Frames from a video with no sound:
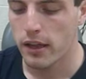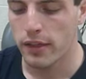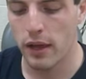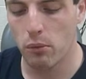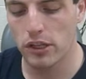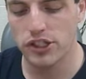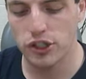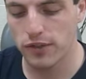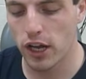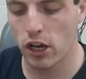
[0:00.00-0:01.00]
Then once
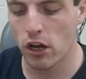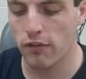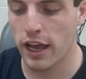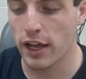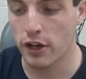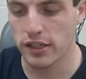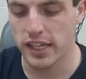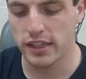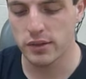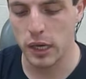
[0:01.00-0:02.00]
you've done all of that, you're going to
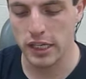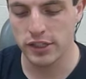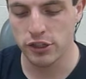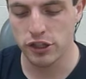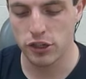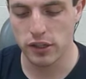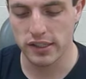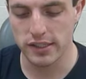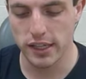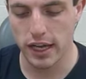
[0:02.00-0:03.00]
take this wax and you're just going to
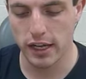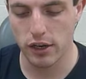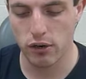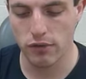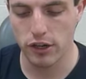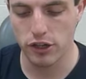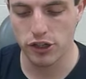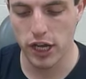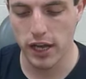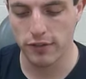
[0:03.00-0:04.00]
slide it over your
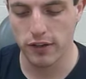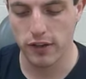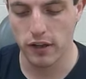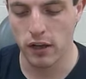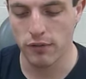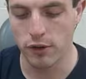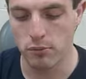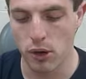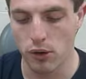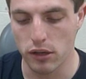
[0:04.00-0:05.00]
shaft of your
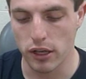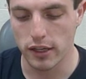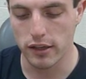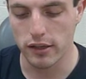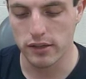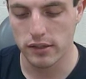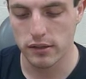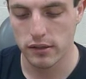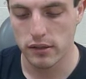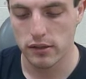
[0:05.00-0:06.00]
motor like this,
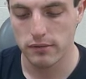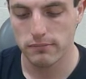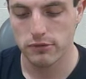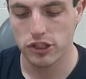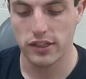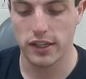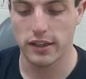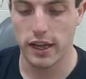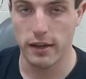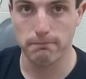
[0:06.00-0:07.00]
just
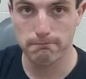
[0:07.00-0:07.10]
like that.